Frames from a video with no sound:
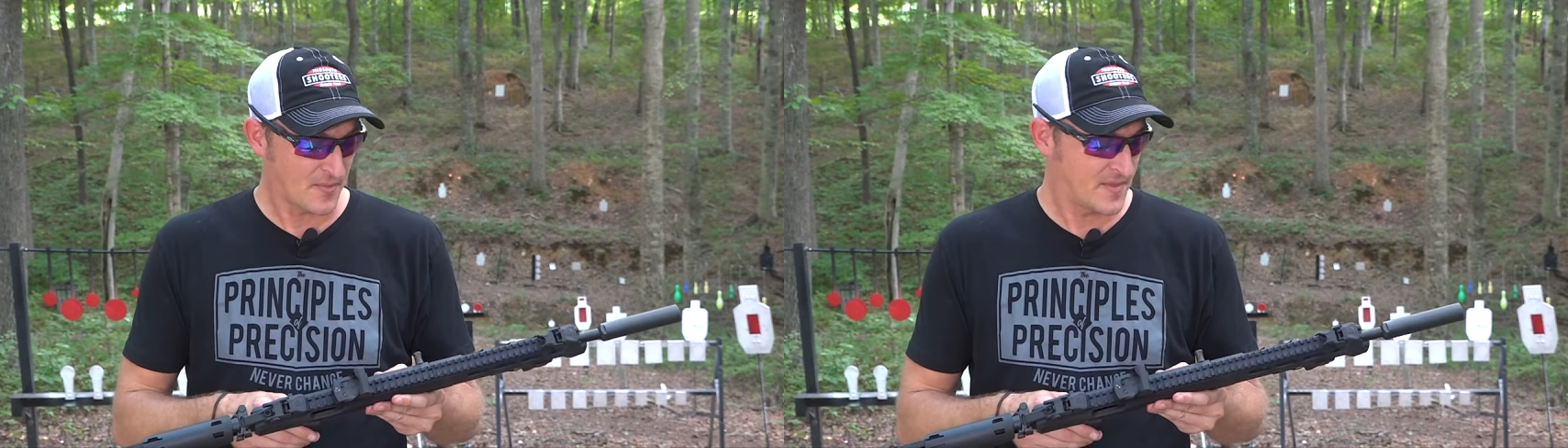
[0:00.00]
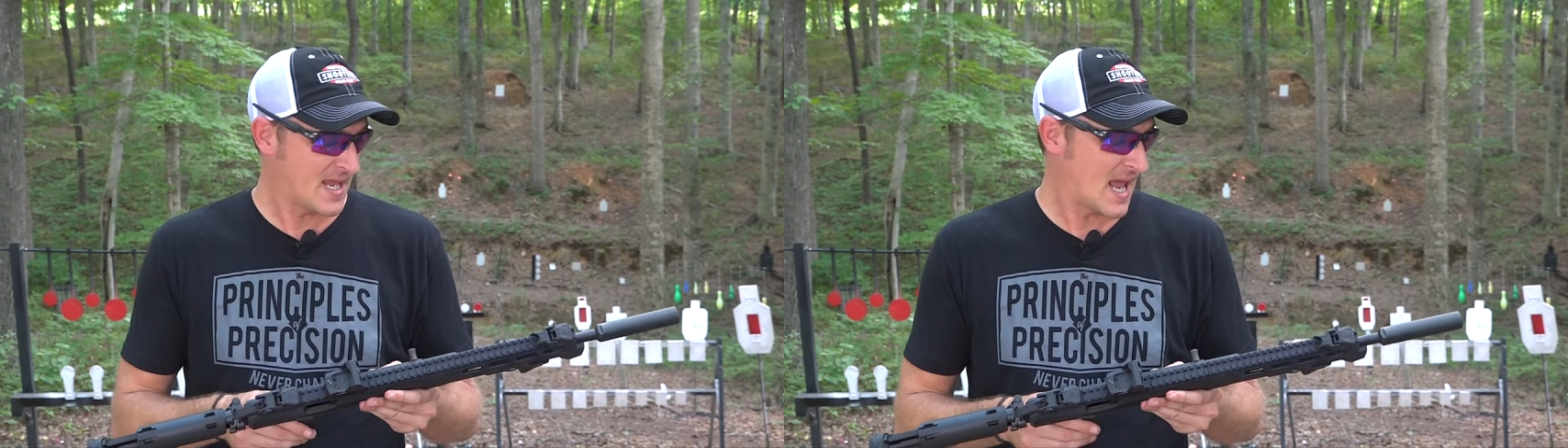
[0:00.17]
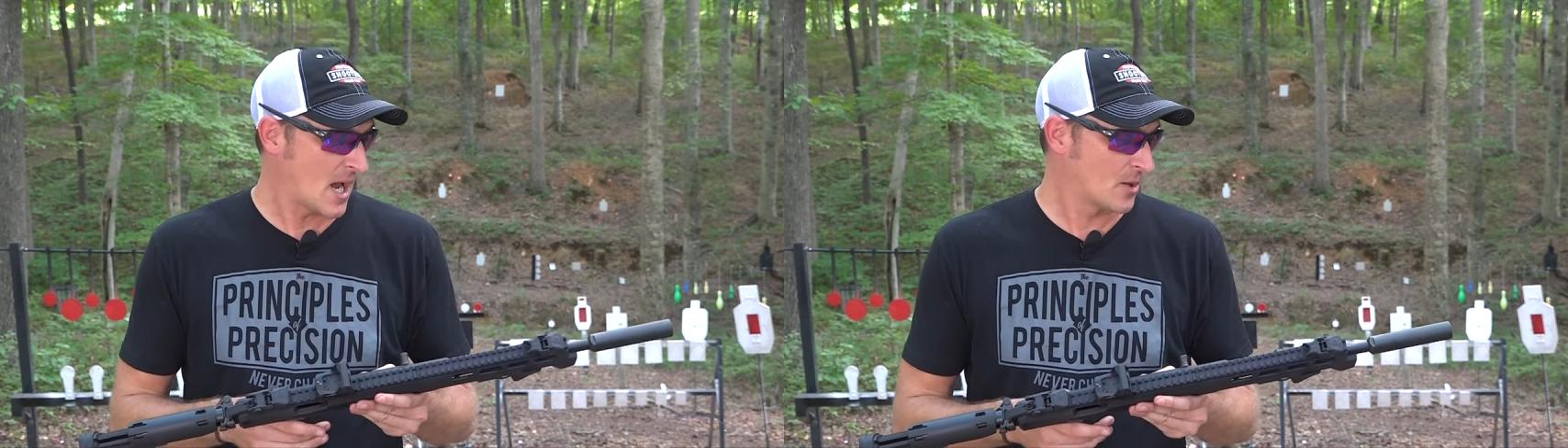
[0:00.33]

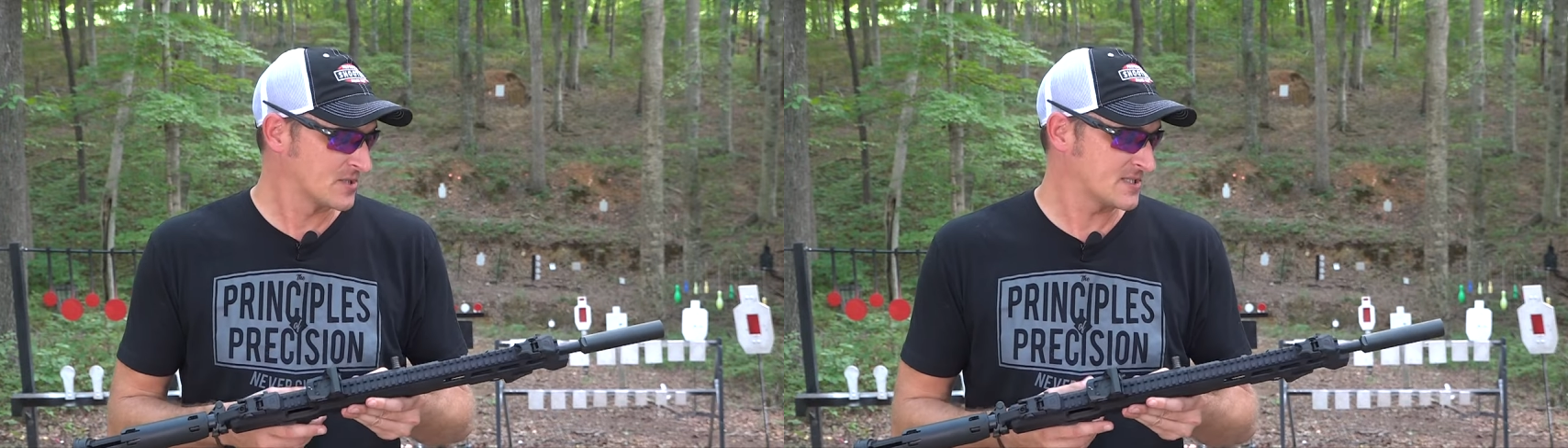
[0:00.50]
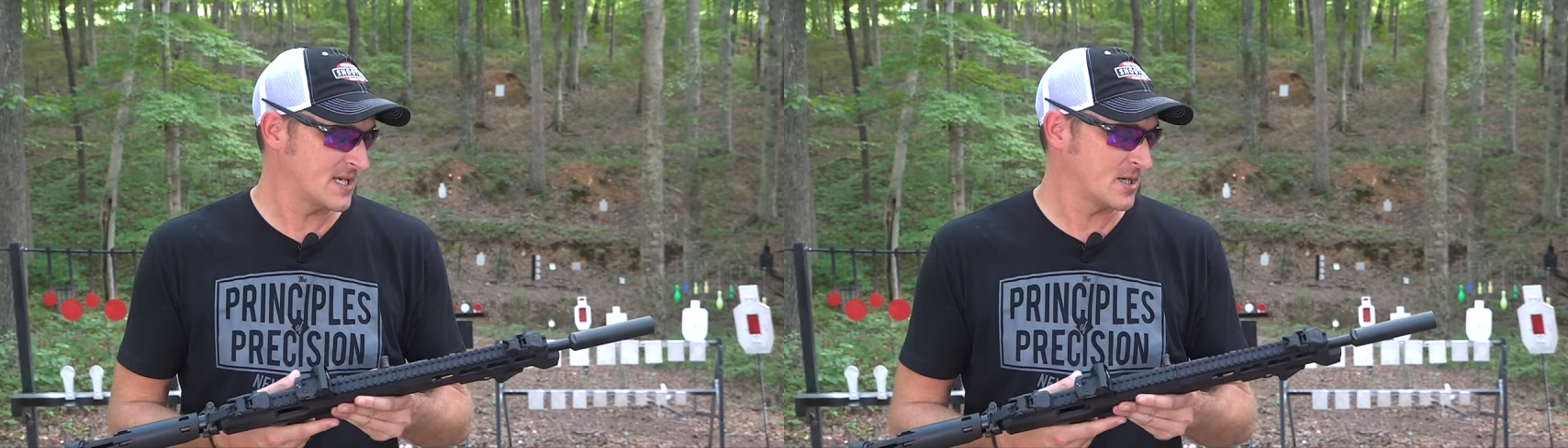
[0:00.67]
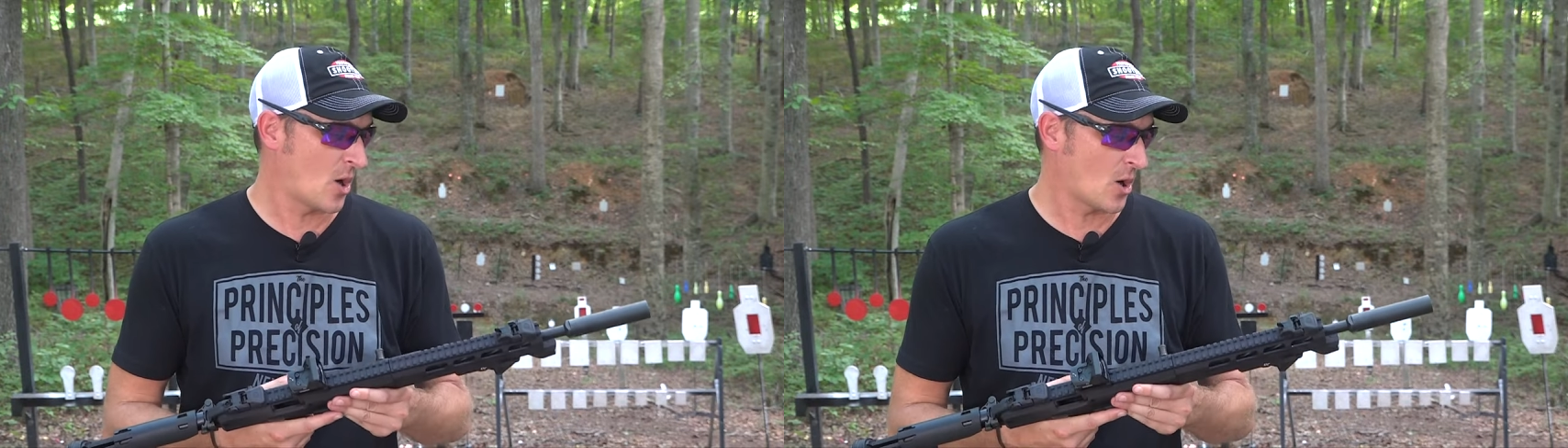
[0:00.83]
the
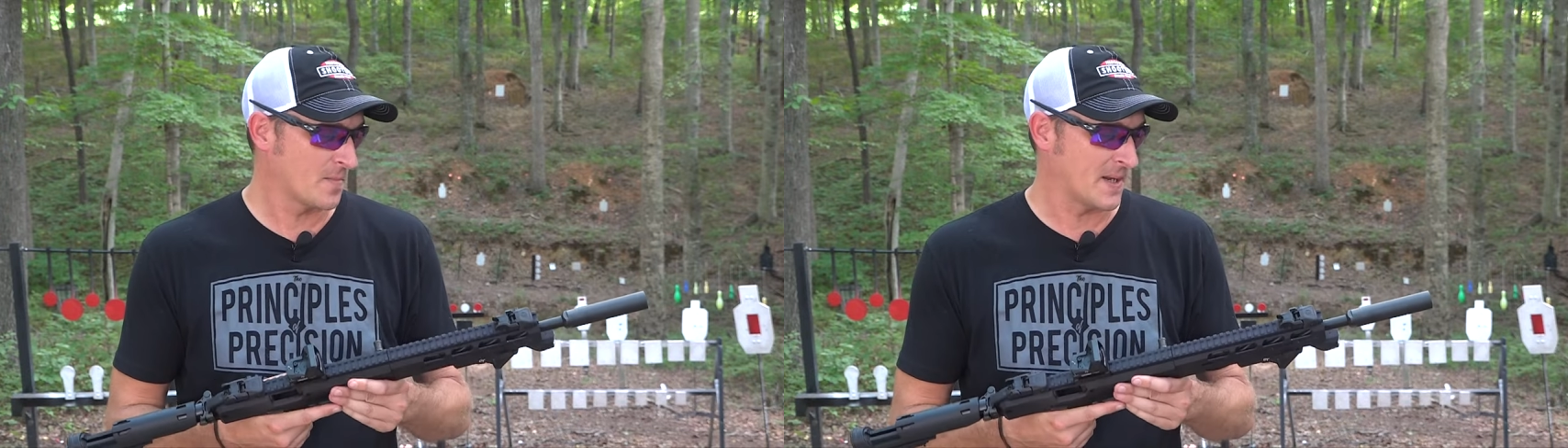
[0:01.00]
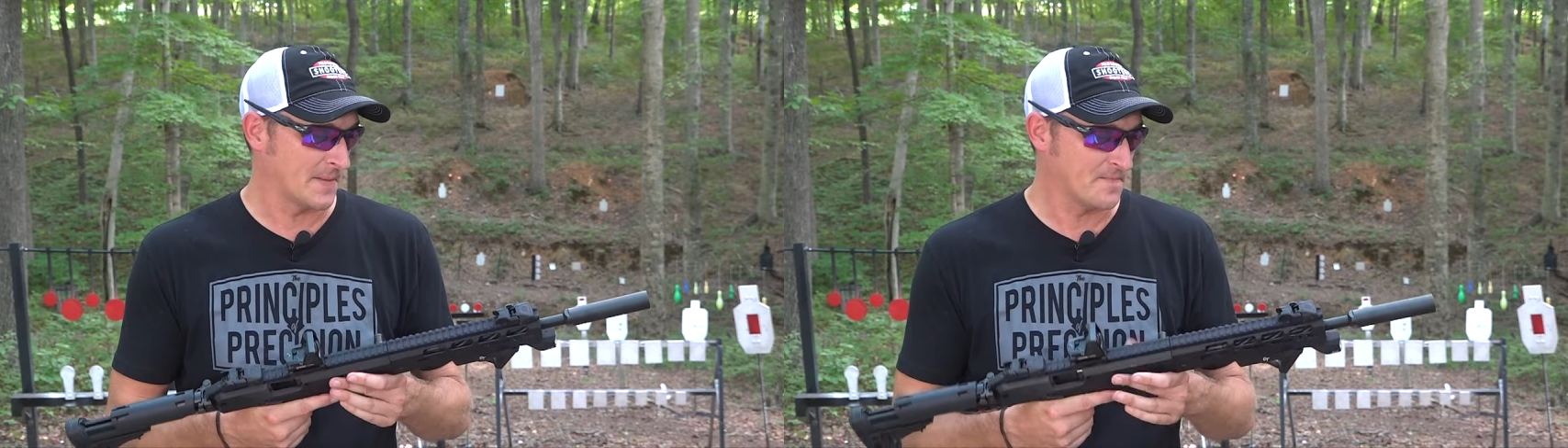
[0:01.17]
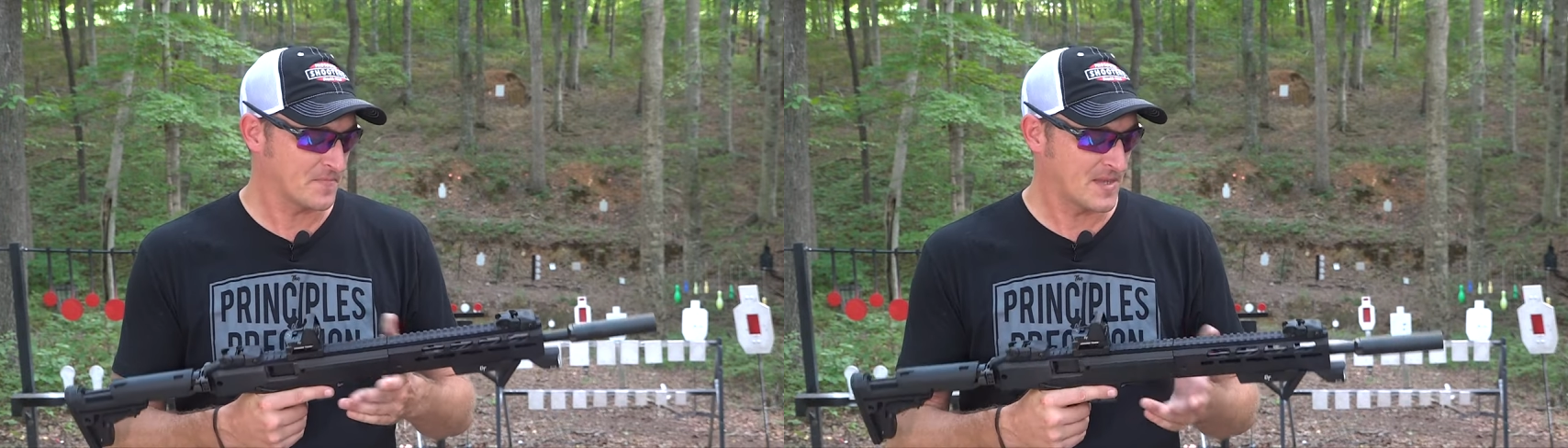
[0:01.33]
LC carbine.